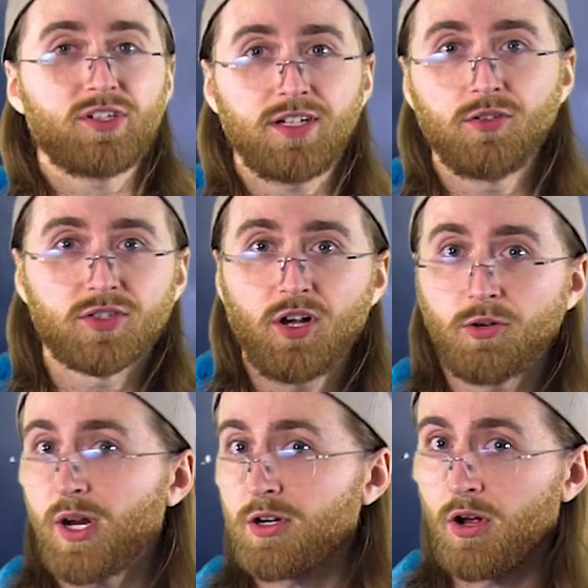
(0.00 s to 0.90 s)
single
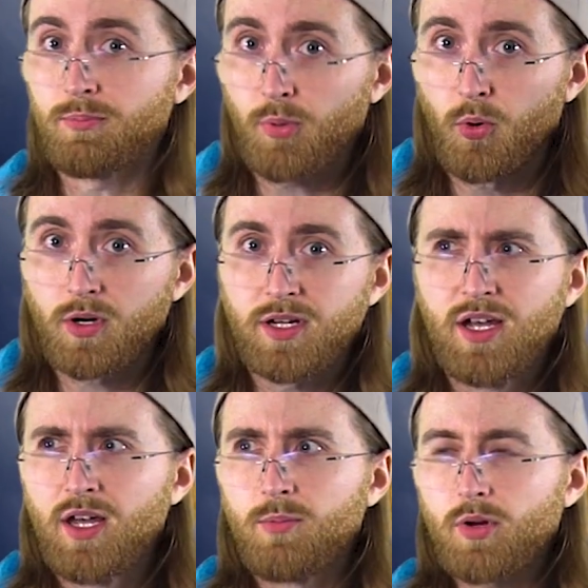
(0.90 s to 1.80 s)
songwriter on board,
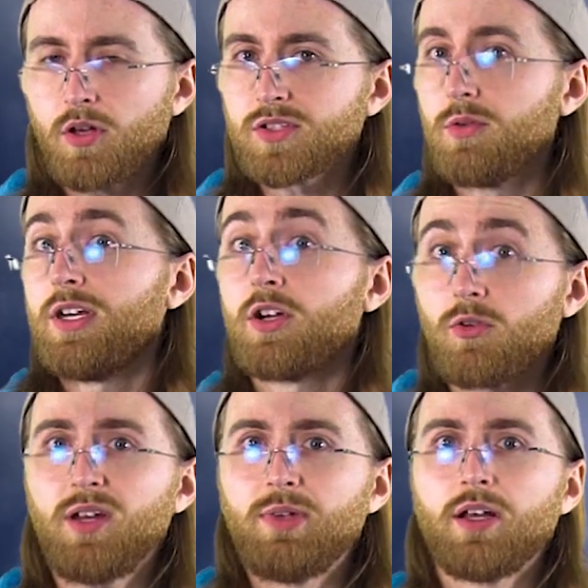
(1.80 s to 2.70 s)
but also in
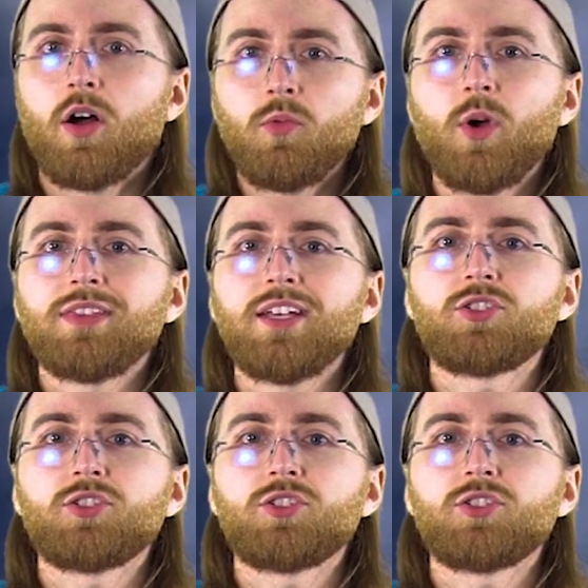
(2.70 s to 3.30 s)
agreement on what they